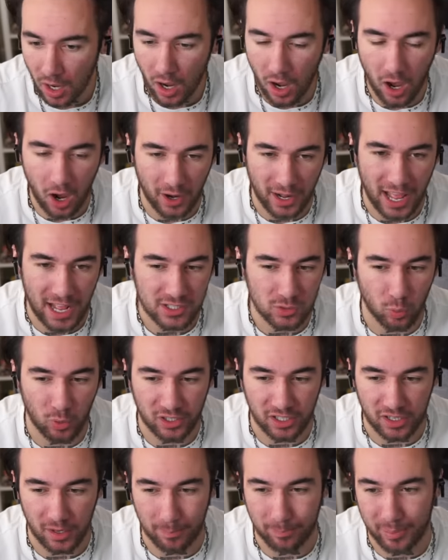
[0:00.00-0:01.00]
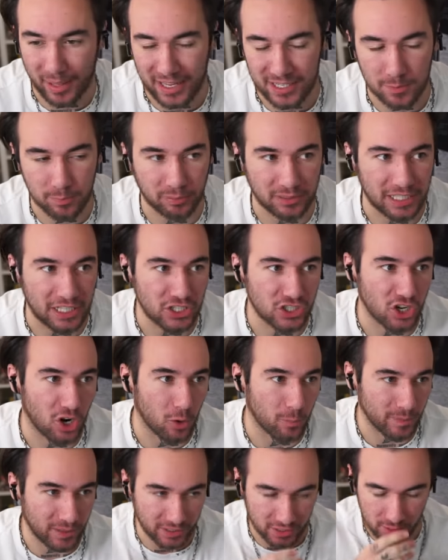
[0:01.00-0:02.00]
Oh, that's one of the best Bleach
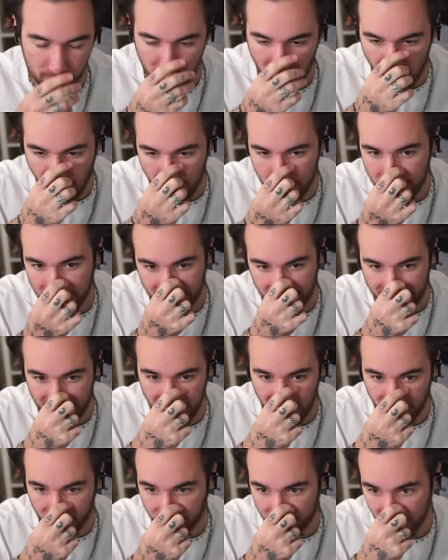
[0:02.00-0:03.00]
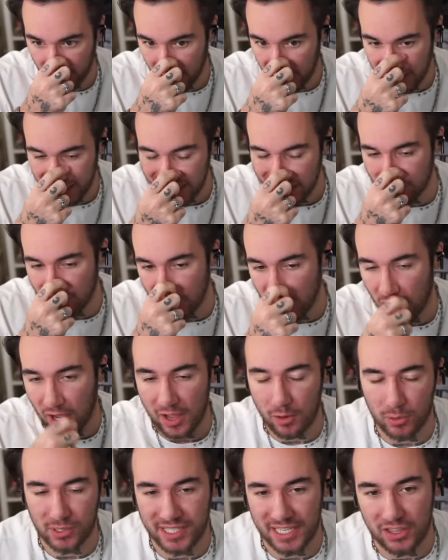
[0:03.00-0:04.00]
openings, bro. I'm picking F. Even, it
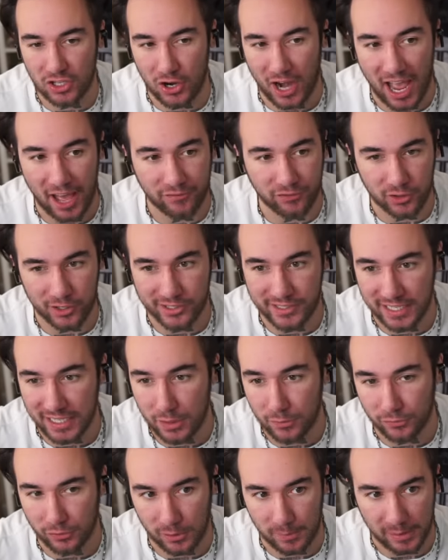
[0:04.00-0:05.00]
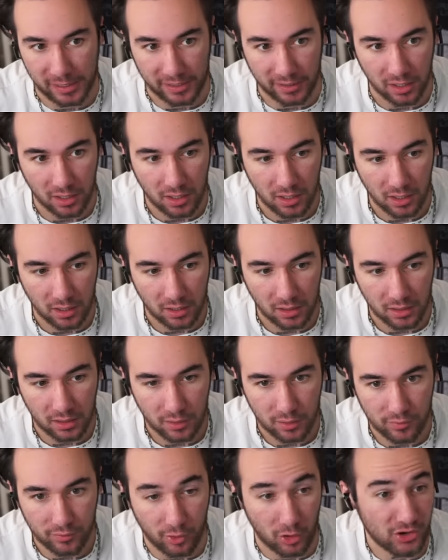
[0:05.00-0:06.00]
was either F or D for me.
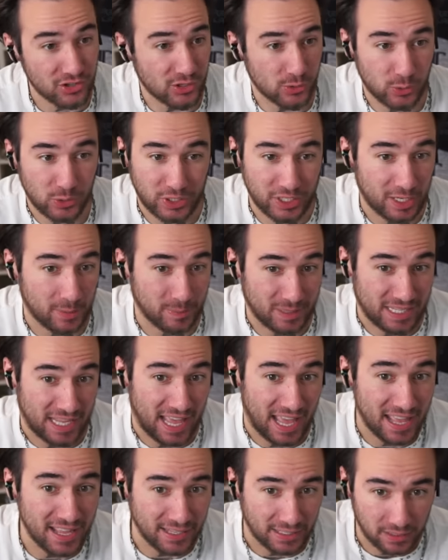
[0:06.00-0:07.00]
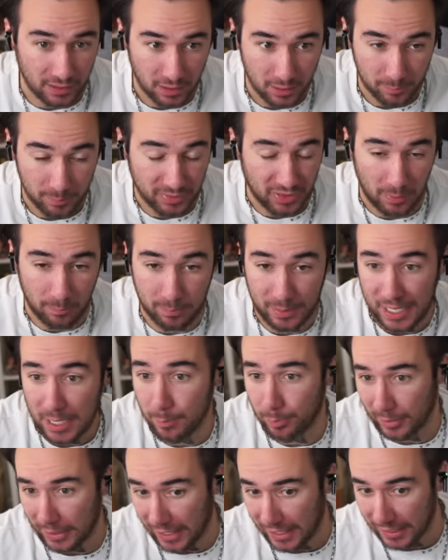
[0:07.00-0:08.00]
First, it was going to be A, but then B
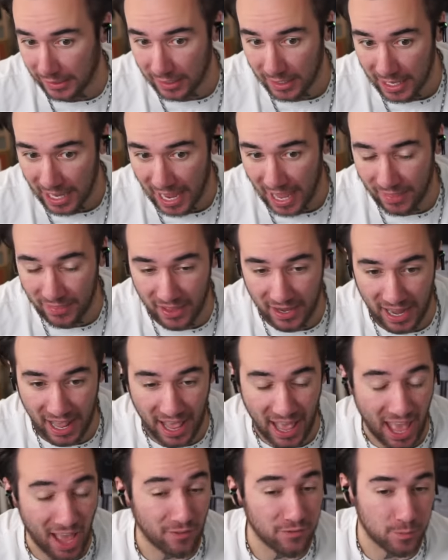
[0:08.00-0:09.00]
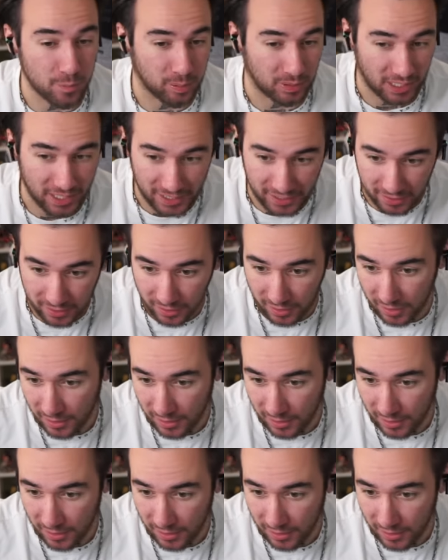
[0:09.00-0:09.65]
played, and then F played.